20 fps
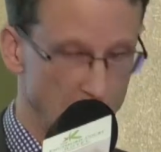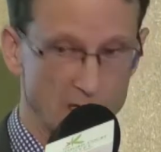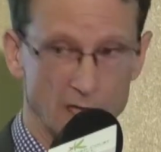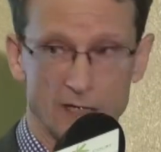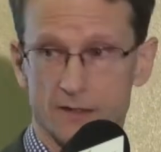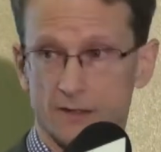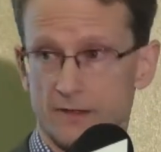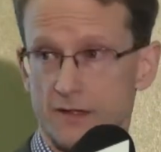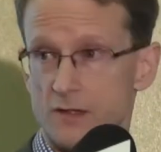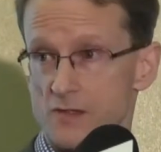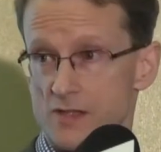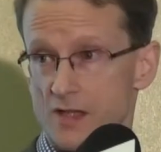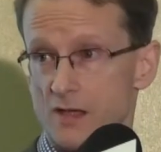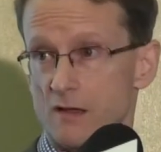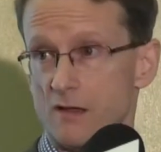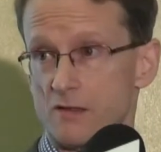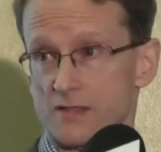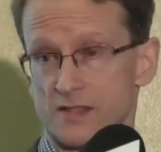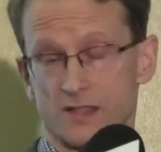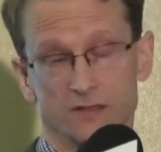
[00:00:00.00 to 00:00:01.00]
And those
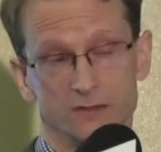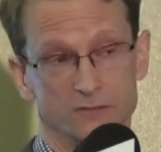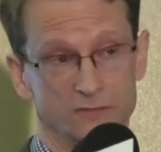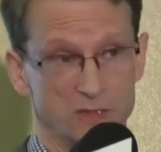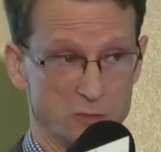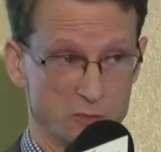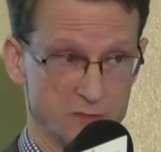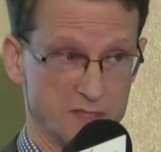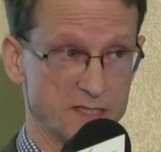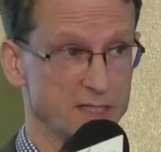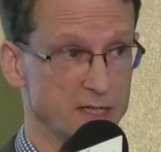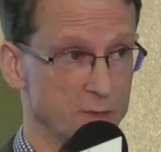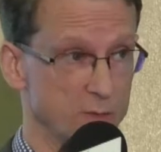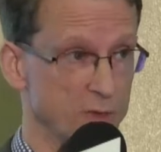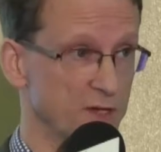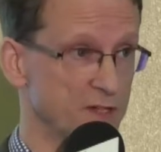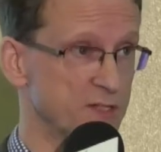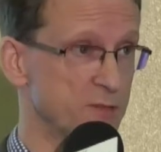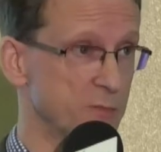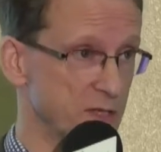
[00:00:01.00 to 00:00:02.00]
are single frequency
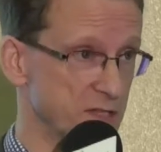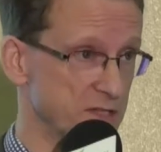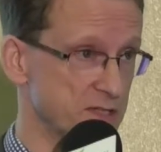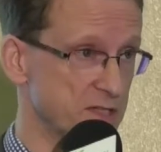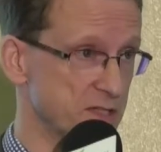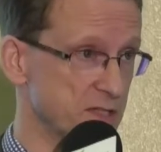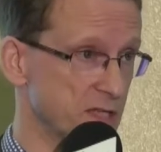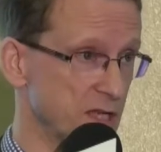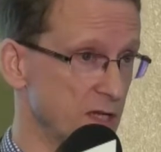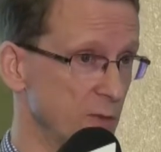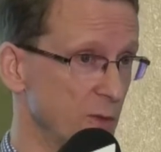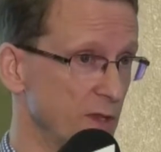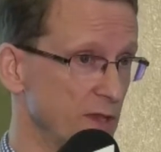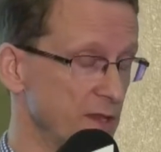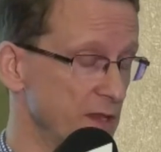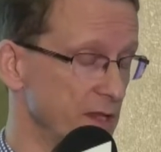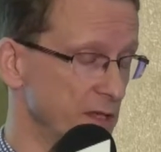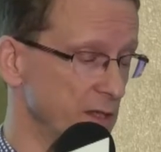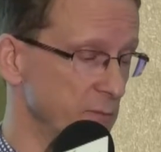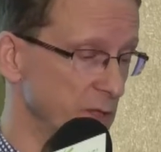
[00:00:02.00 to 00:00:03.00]
networks because it's the only way
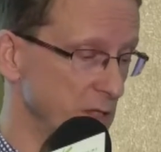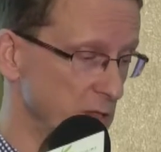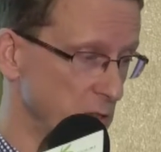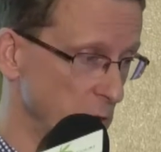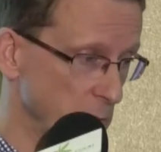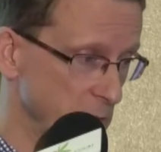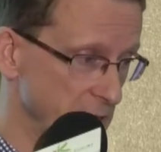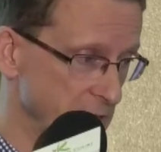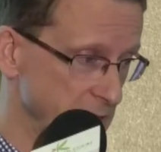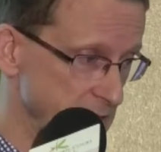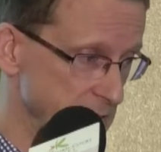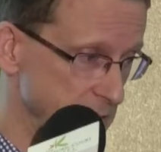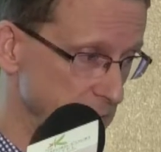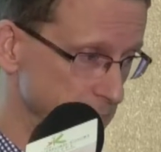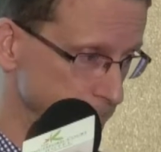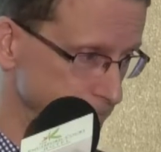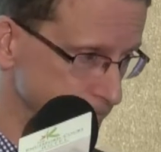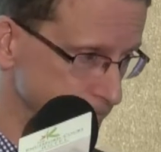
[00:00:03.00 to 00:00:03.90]
that they can be accommodated.